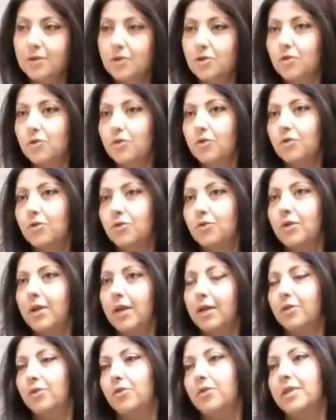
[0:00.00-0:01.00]
So you
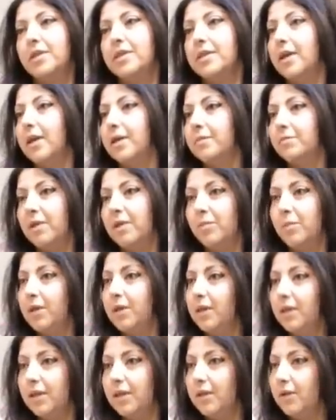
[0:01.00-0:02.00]
like to decide maybe
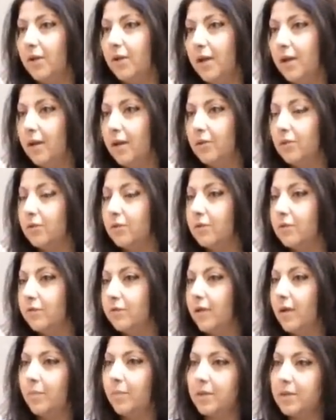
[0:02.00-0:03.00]
a year ahead on the
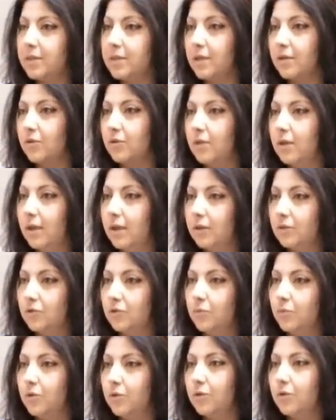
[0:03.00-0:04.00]
fabrics that you'd like
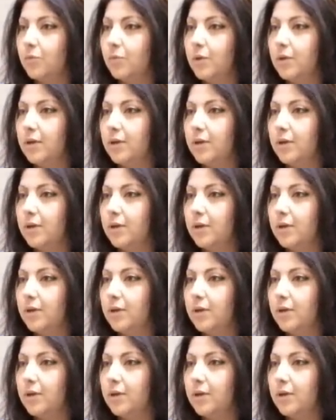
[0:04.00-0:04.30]
to work